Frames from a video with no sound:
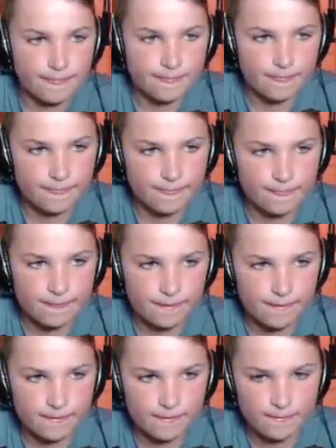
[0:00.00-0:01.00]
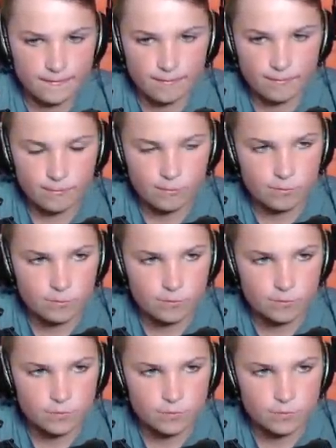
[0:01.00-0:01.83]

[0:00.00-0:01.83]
(no one is talking)